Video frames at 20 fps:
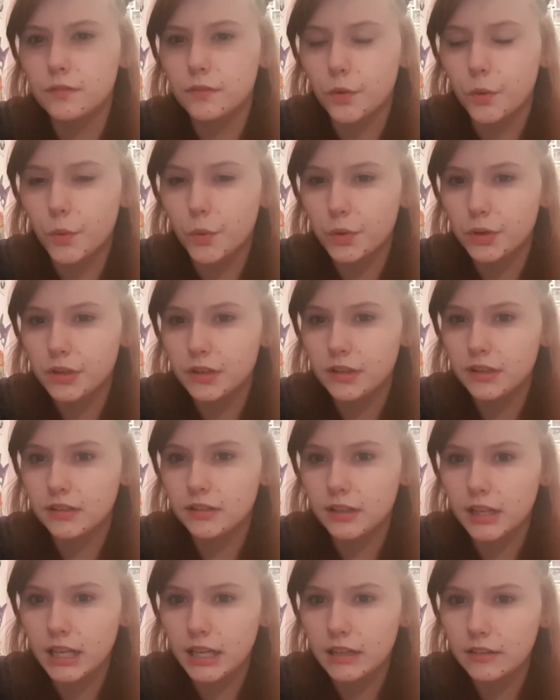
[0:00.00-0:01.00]

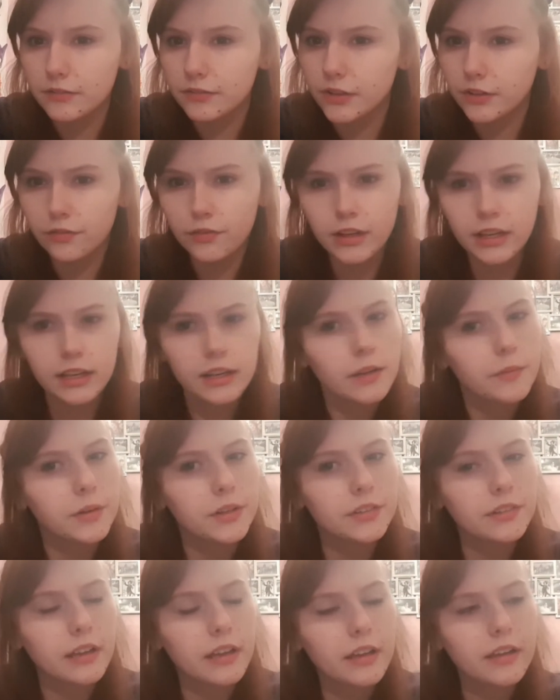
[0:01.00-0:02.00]
14, 15, I
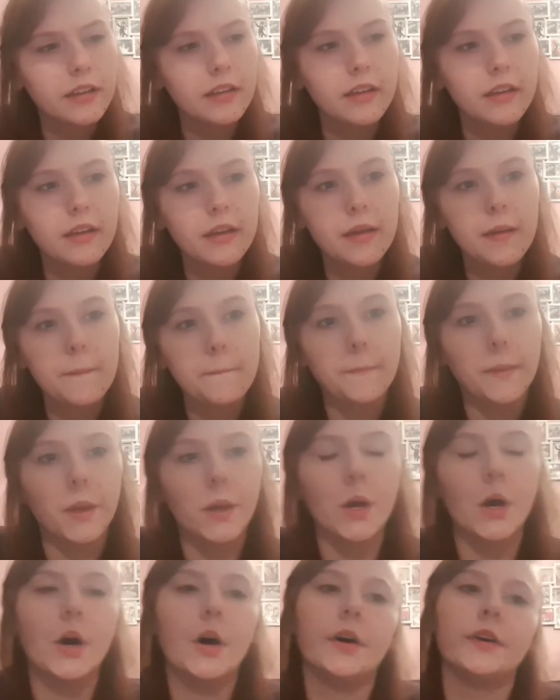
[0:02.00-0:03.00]
want to say,
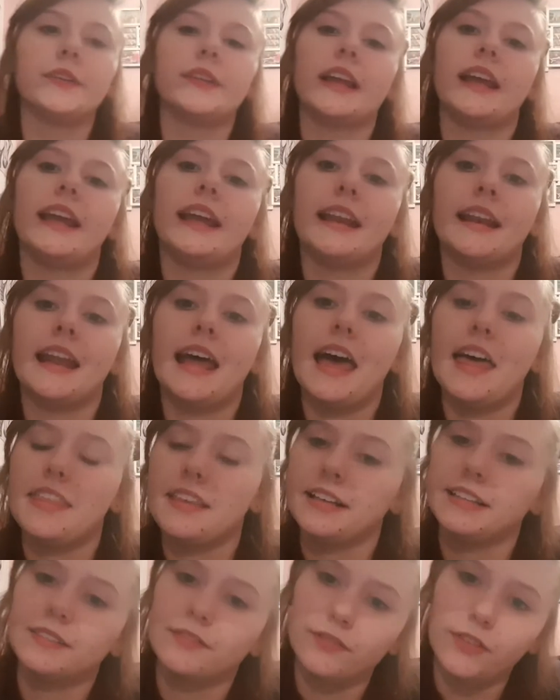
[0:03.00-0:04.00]
because in
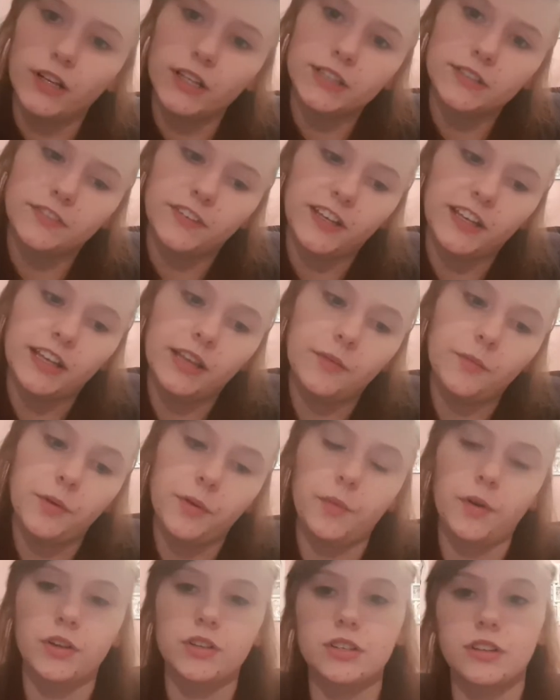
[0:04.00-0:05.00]
ethics and philosophy
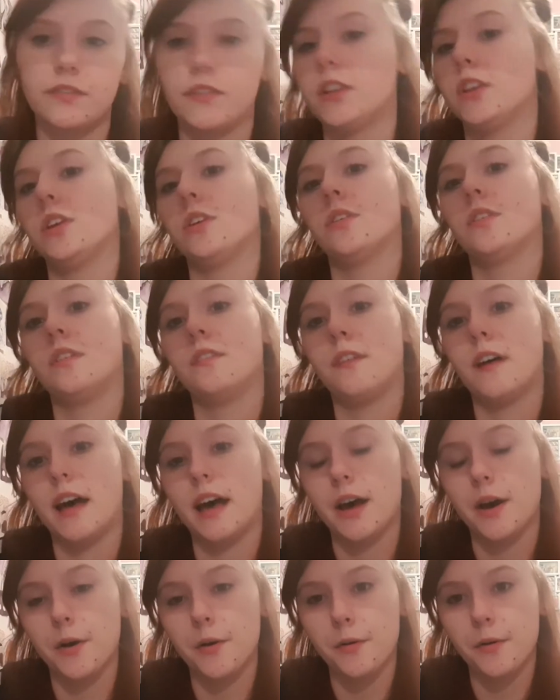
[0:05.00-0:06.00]
we watched a video of
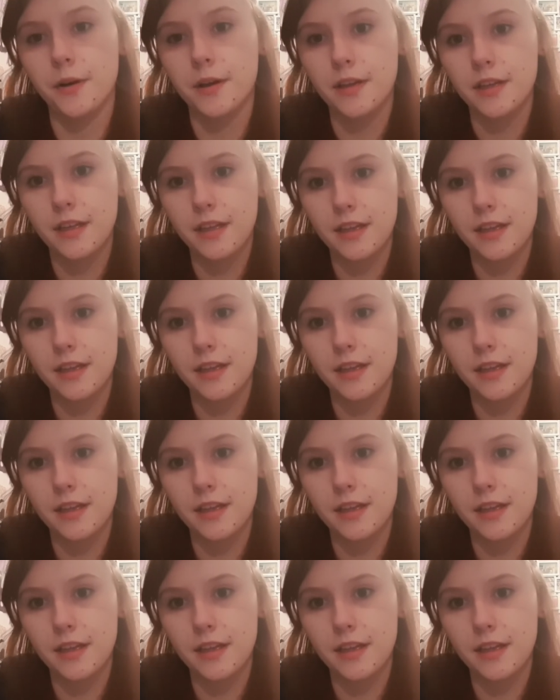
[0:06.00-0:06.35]
how